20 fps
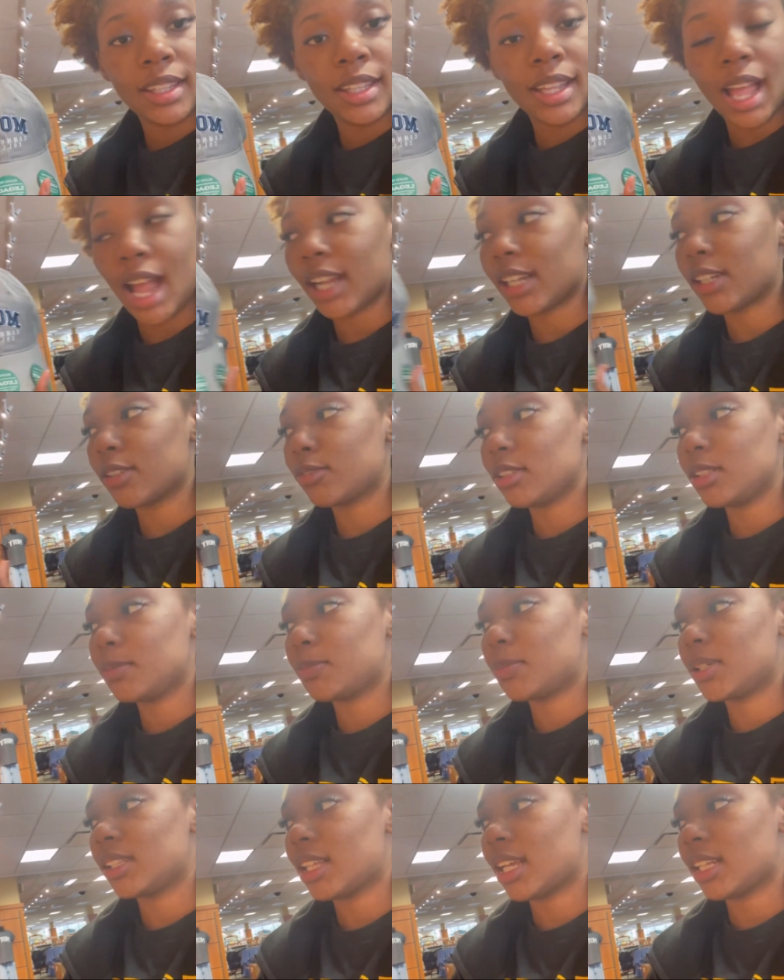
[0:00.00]
I could really
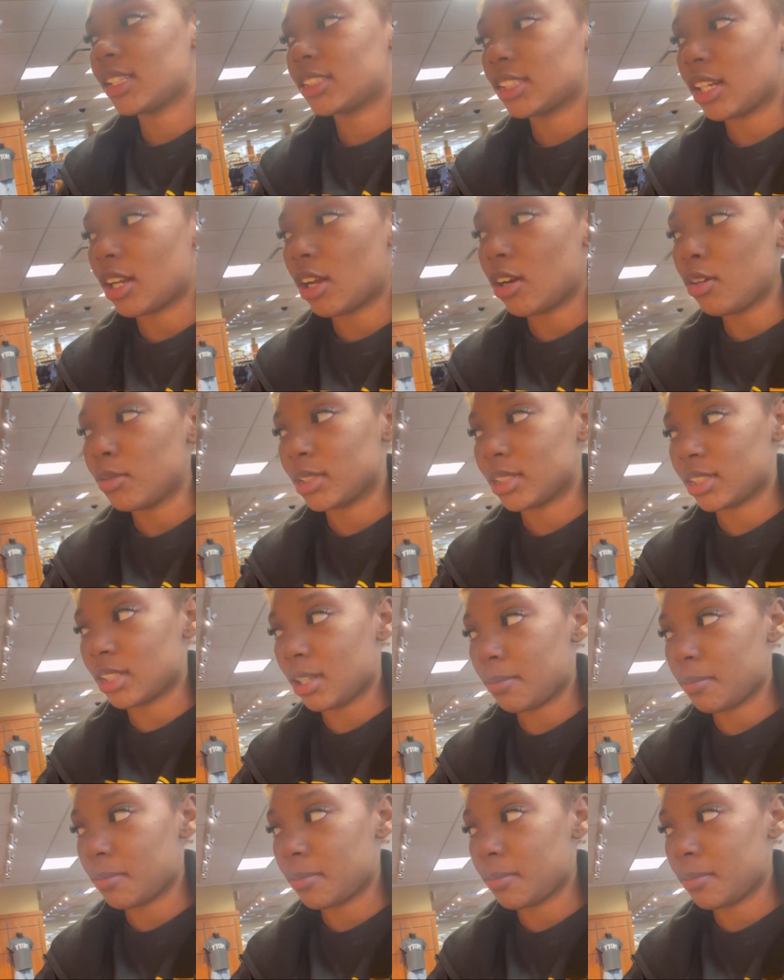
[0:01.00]
put that shit on with something.